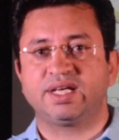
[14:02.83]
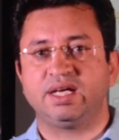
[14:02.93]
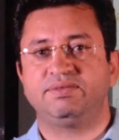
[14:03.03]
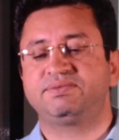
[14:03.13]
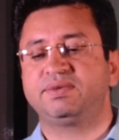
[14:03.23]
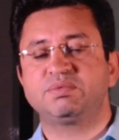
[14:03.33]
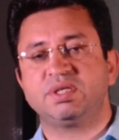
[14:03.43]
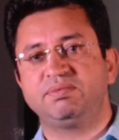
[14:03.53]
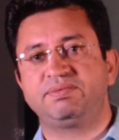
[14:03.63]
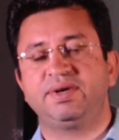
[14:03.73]
a gift from
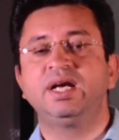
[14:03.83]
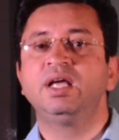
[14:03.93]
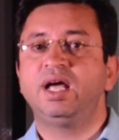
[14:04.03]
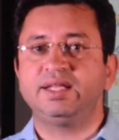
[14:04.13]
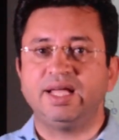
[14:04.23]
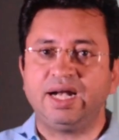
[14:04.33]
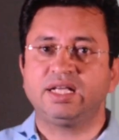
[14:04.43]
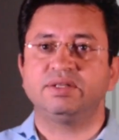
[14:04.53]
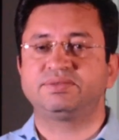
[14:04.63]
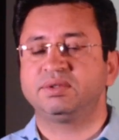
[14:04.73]
some friend and
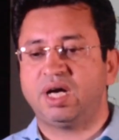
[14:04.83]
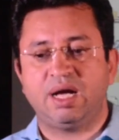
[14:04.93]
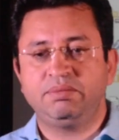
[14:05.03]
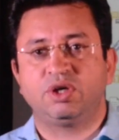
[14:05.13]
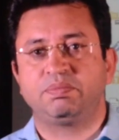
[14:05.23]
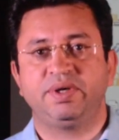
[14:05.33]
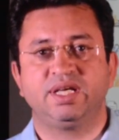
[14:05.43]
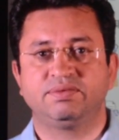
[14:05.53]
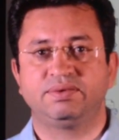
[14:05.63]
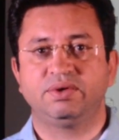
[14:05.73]
that gift I'm not
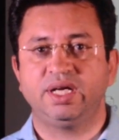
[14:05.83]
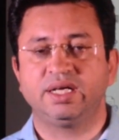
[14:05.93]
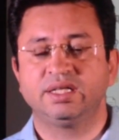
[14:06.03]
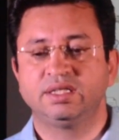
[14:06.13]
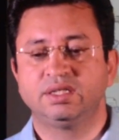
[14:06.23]
paying for it,